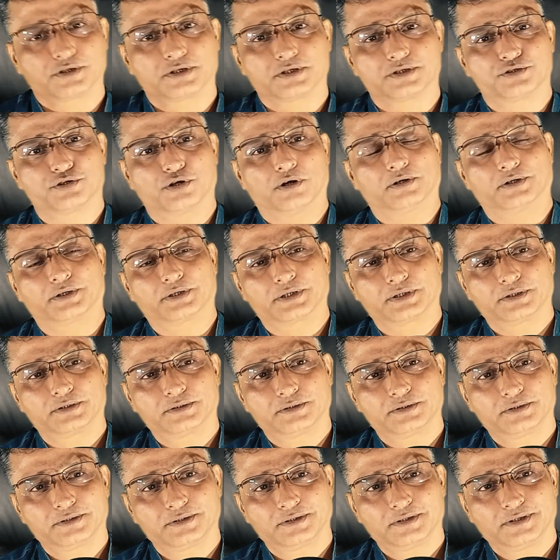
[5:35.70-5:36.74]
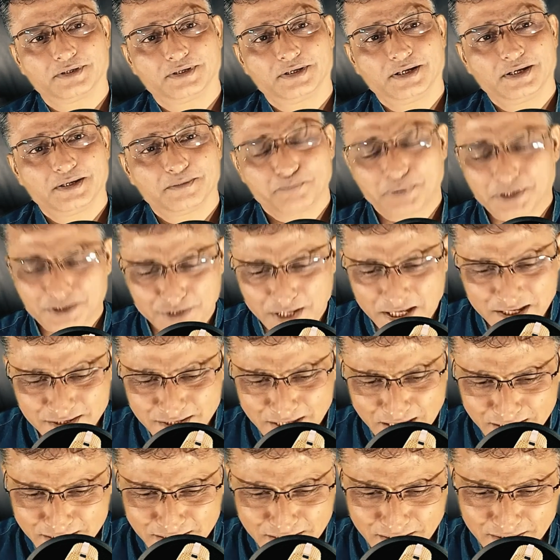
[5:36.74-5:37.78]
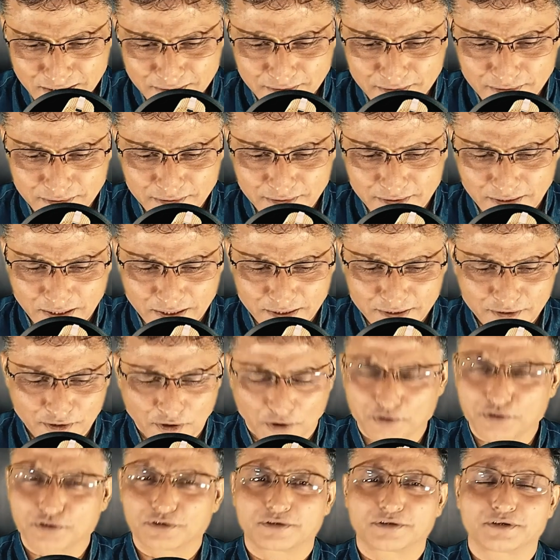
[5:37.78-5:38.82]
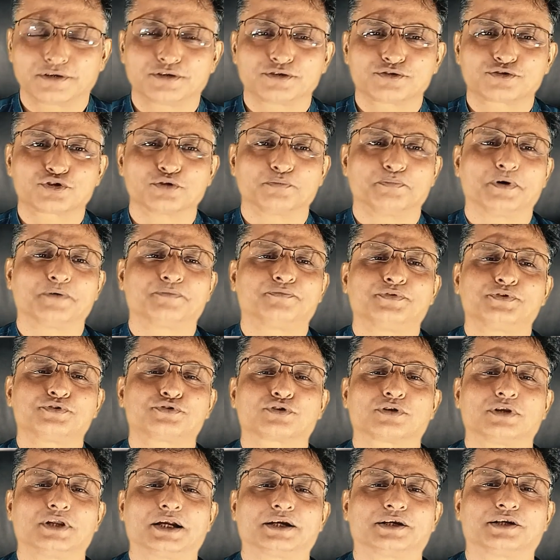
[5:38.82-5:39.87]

the result. But these things are not superficial,